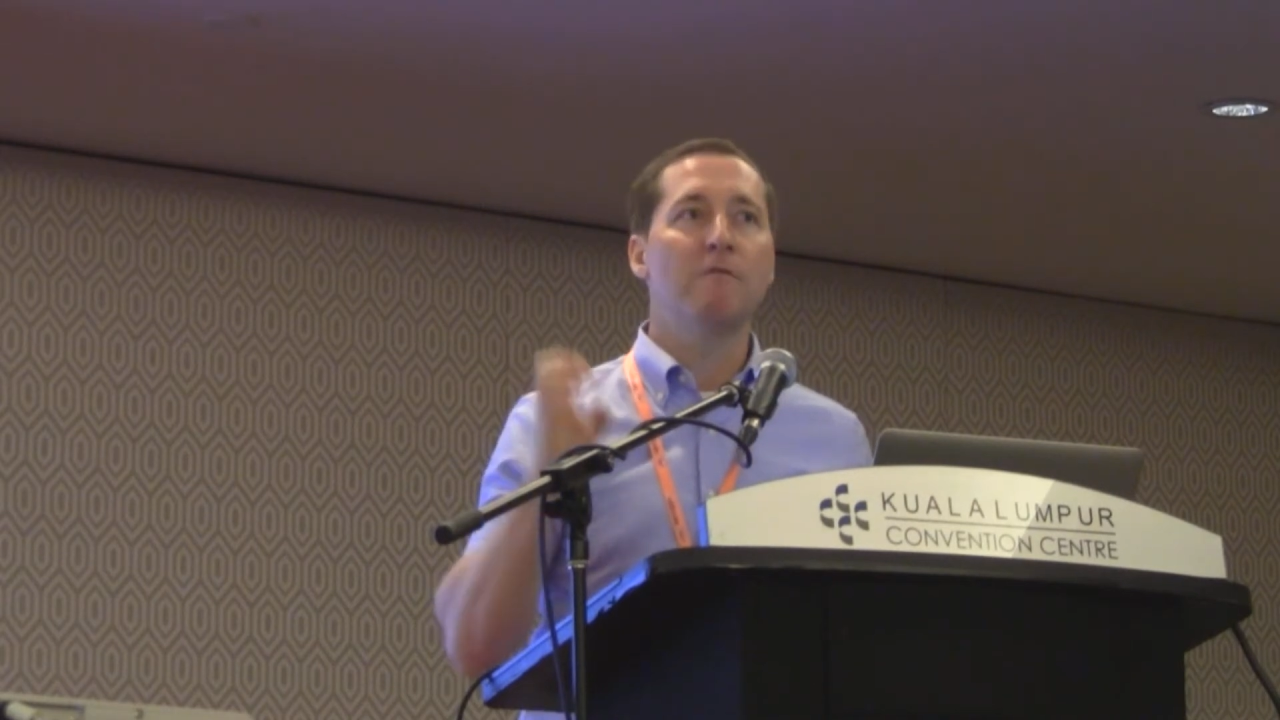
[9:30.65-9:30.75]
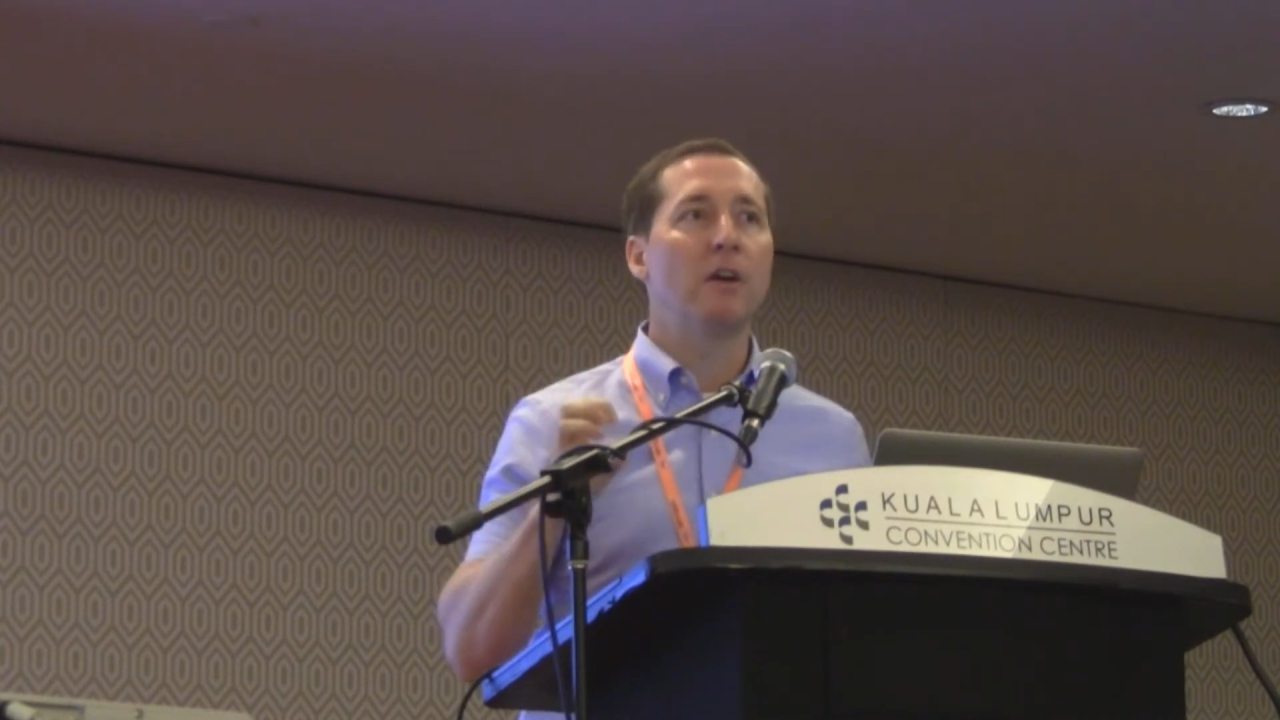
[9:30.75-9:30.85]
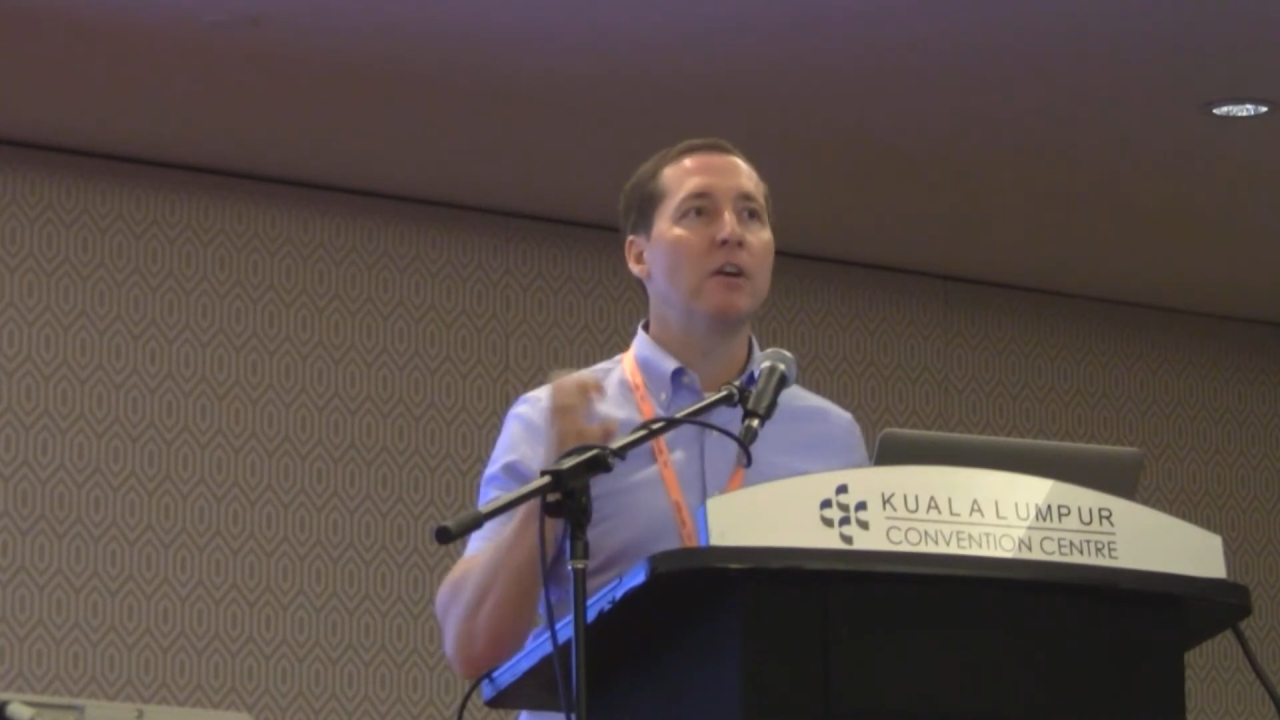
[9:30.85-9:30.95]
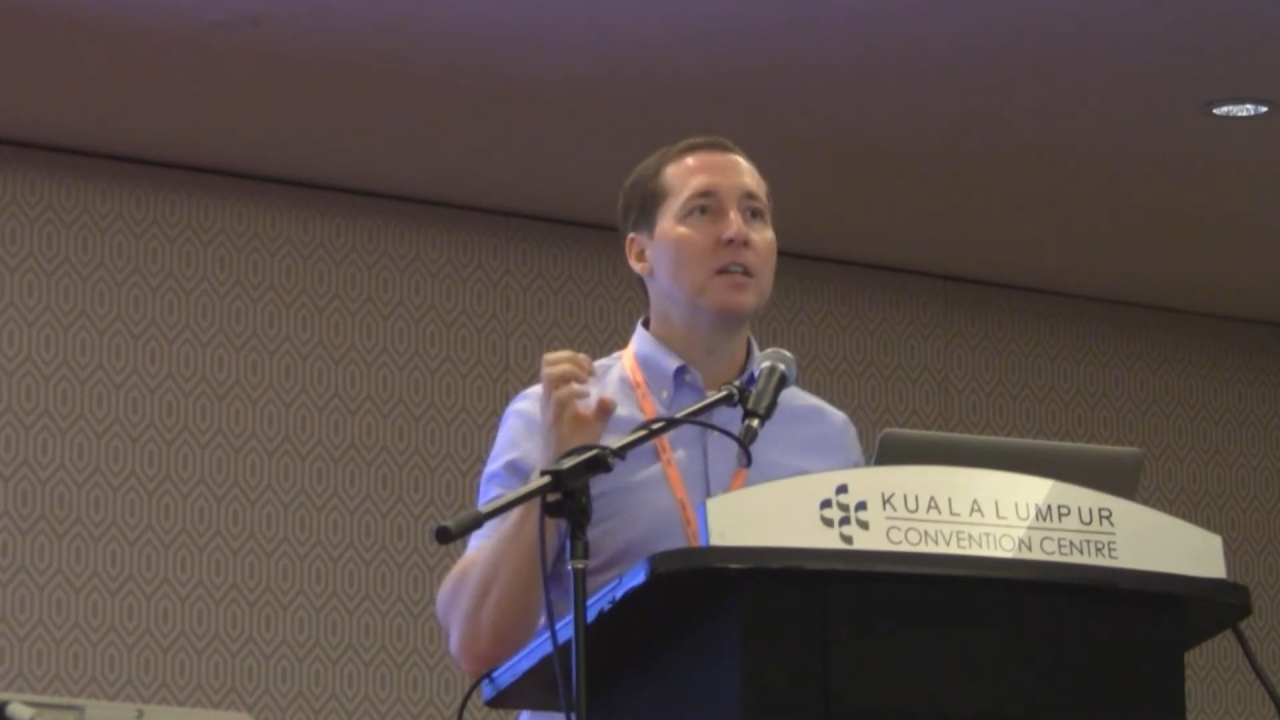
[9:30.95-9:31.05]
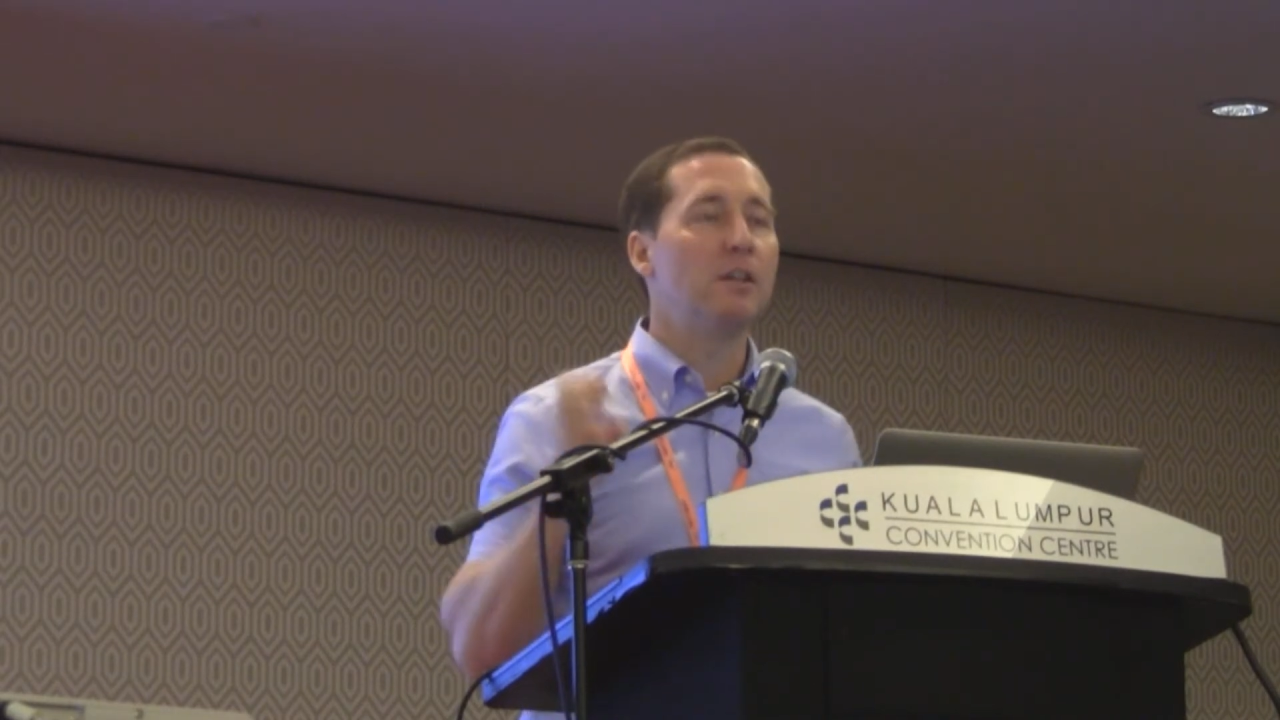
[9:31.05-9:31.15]

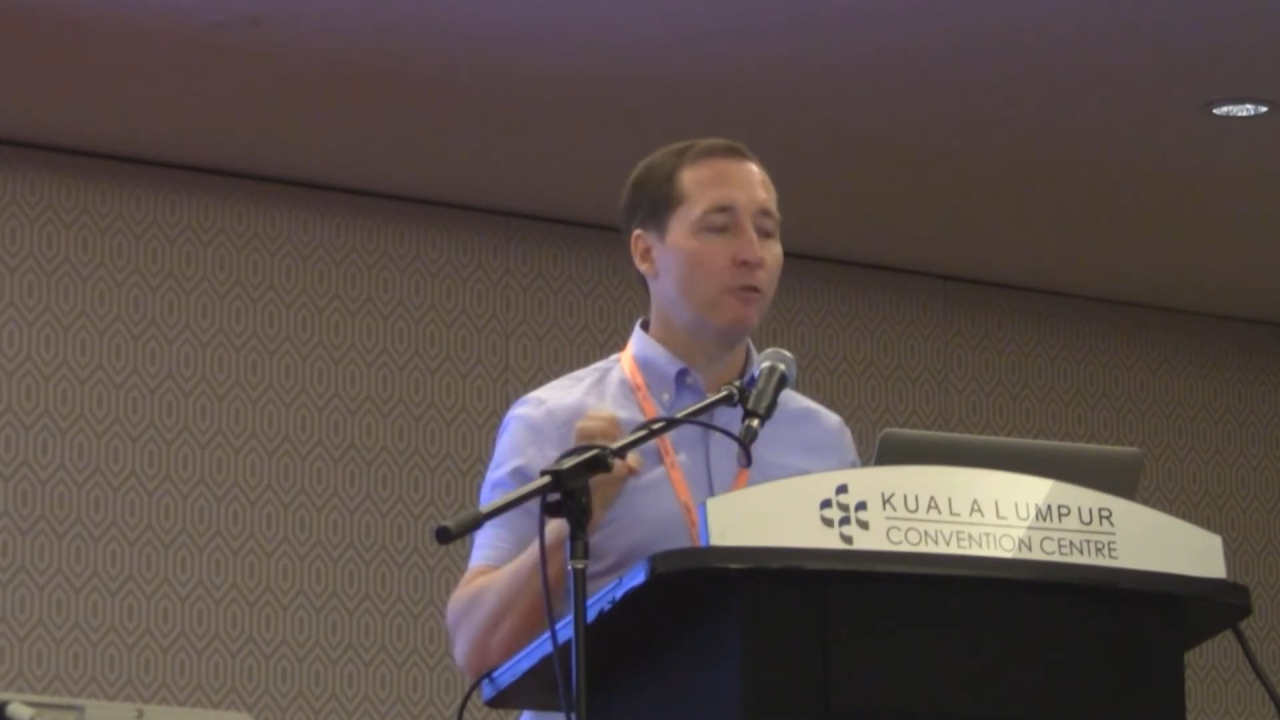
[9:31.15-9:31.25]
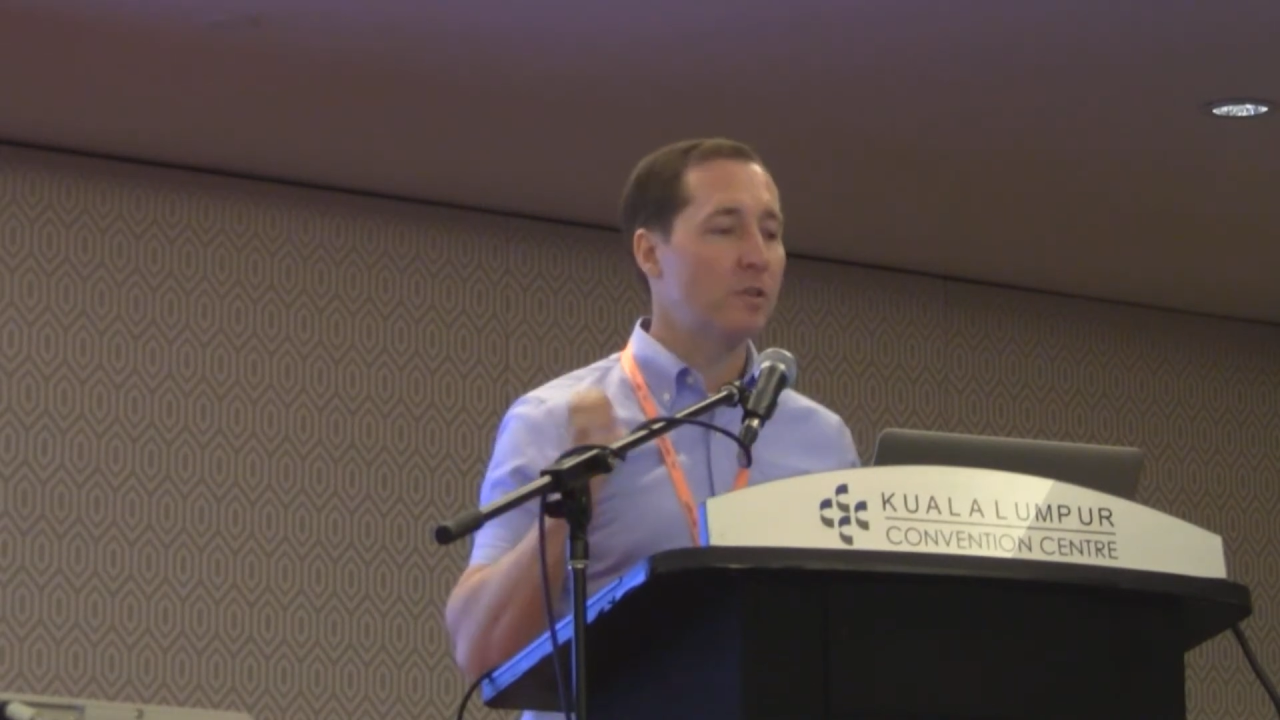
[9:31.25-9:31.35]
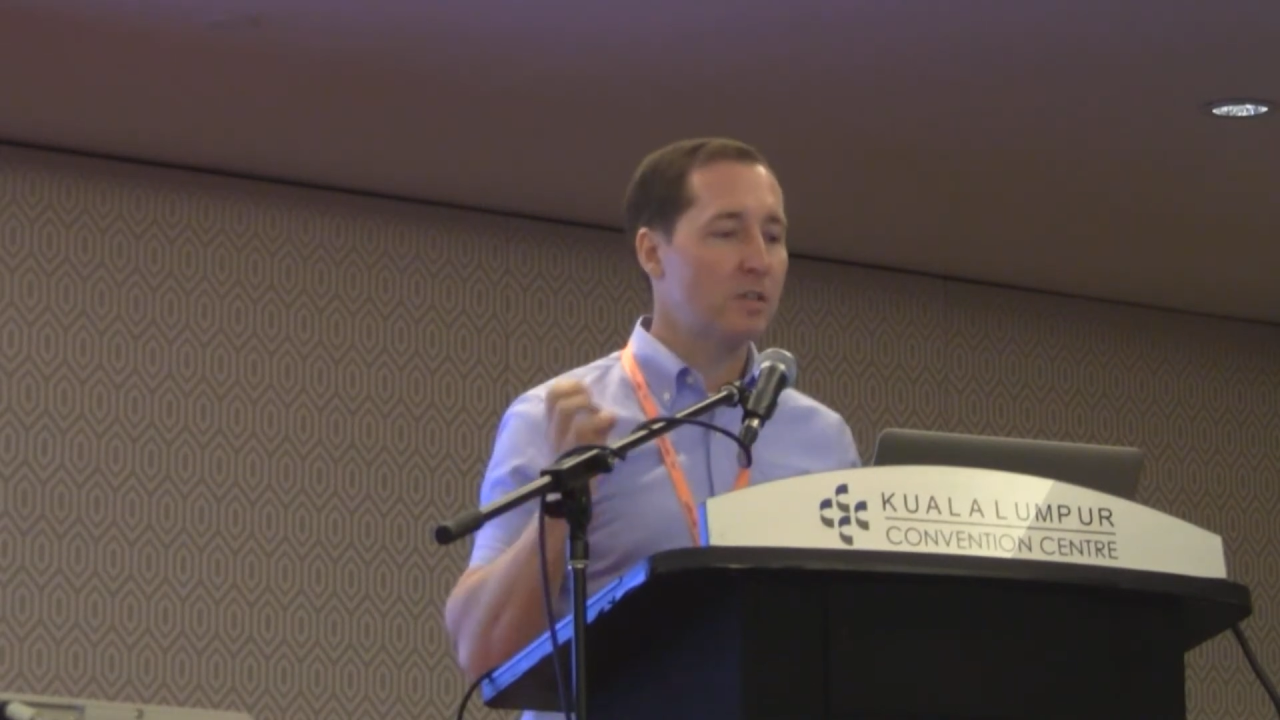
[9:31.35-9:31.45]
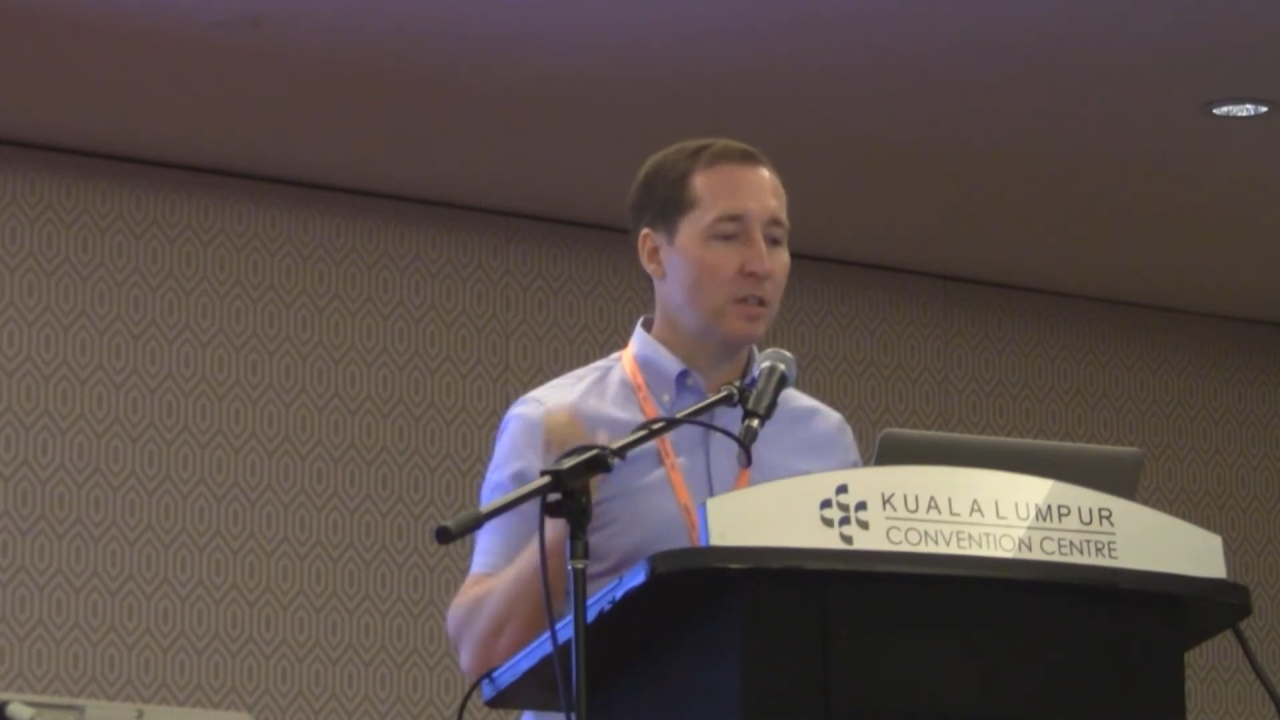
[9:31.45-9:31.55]
very different